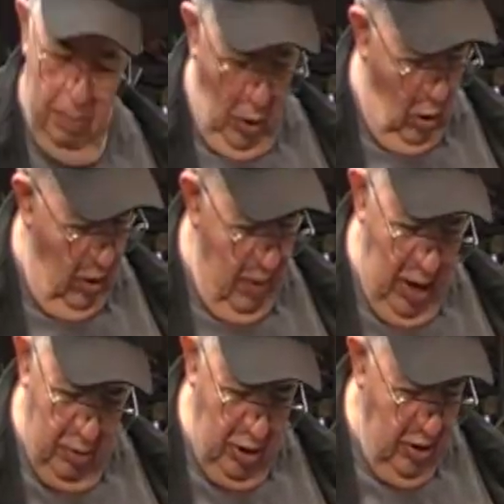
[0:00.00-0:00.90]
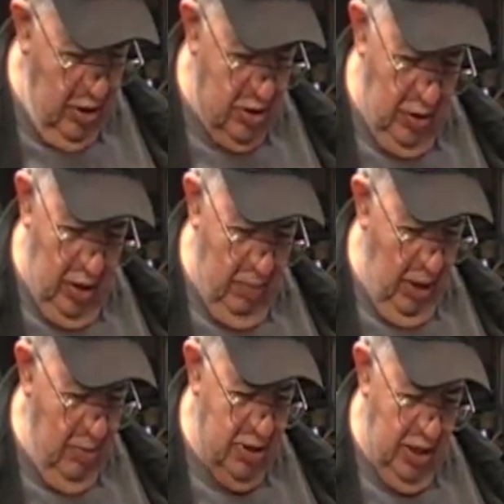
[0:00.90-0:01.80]
Boy, Bob really screwed up.
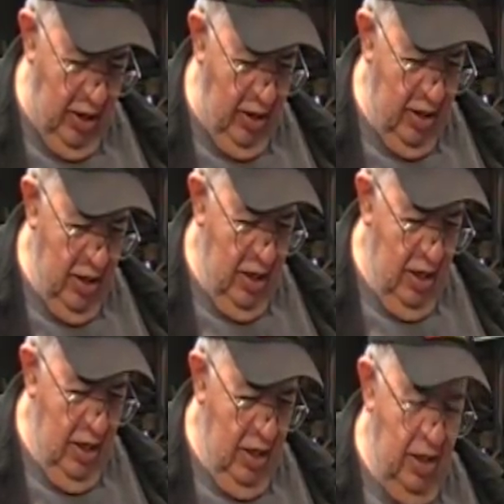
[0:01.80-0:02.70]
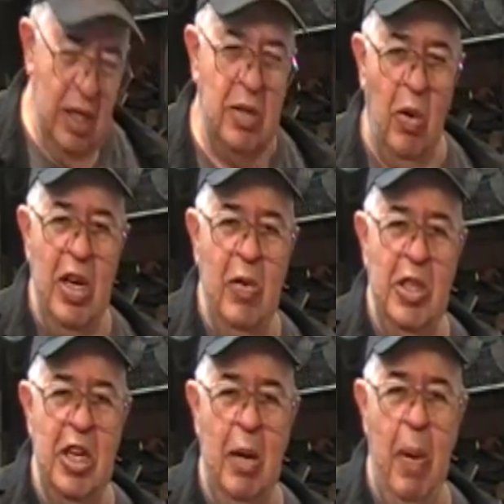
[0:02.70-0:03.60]
I'm sorry. This is when you
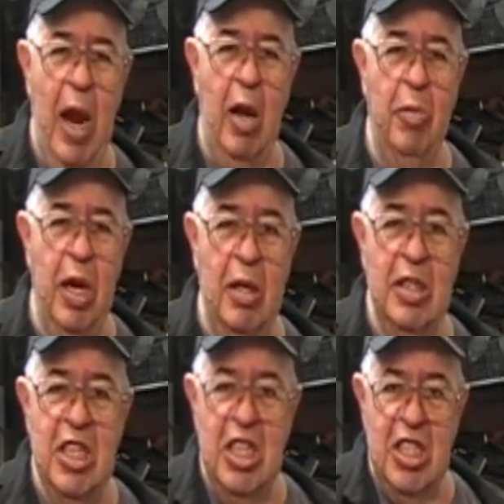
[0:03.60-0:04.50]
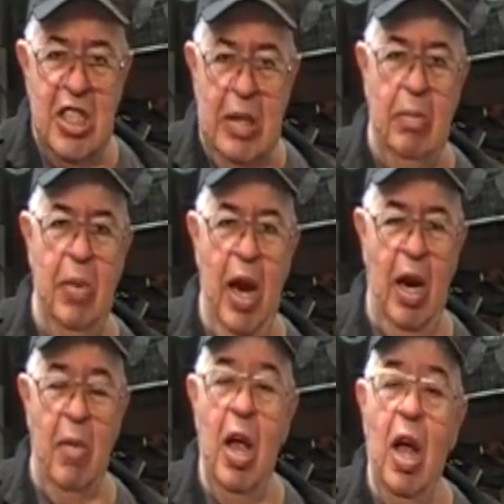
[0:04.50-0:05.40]
wish you had to back up things. Mm-hmm. Back
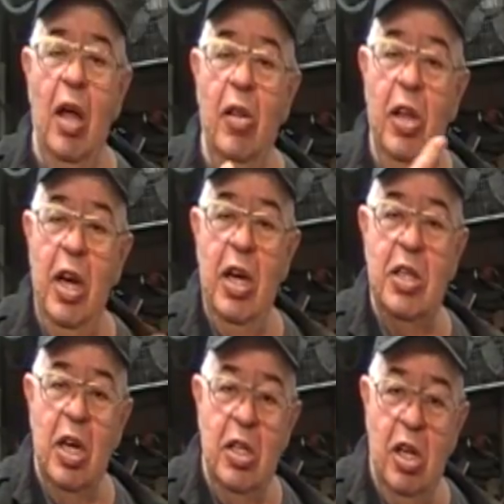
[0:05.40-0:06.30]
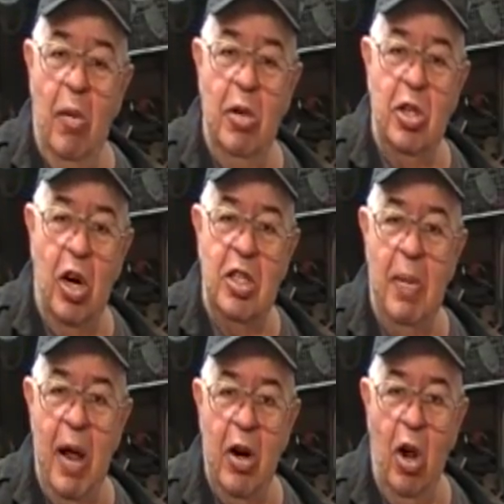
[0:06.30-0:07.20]
up. These jumbo jaws are
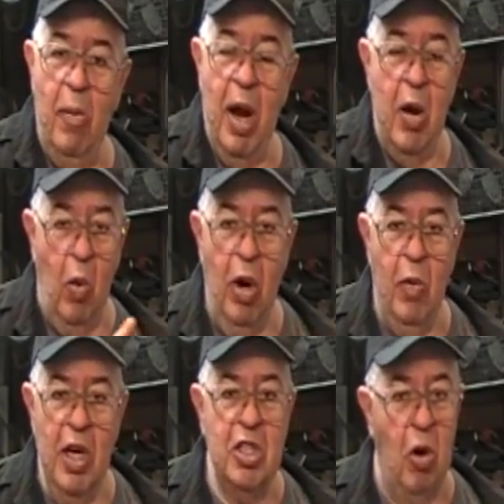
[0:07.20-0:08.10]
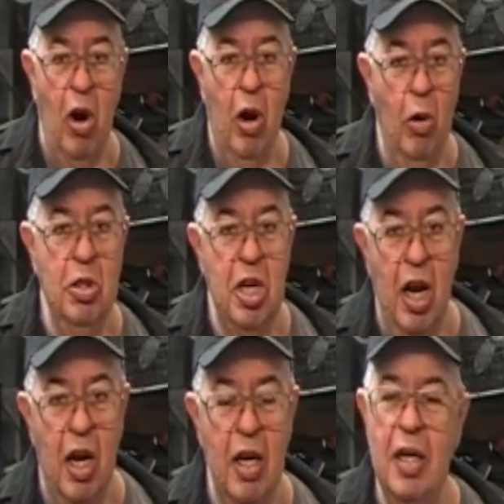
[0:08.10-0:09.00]
mounted on my one-way stronghold
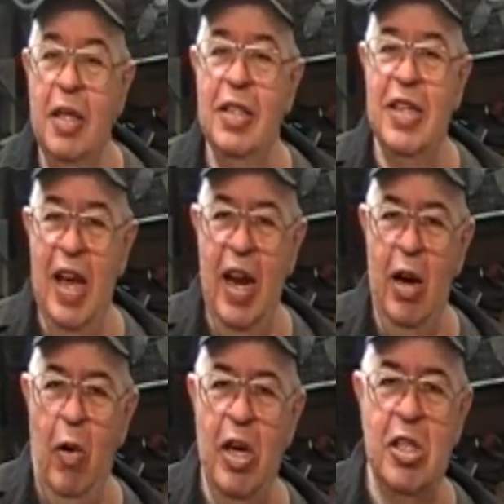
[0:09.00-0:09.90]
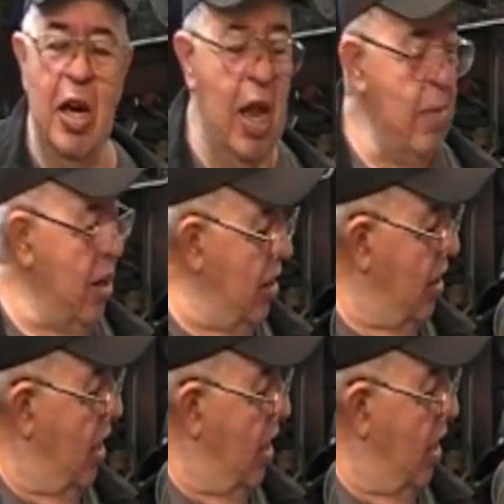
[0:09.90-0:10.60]
chuck. See how that correction came in?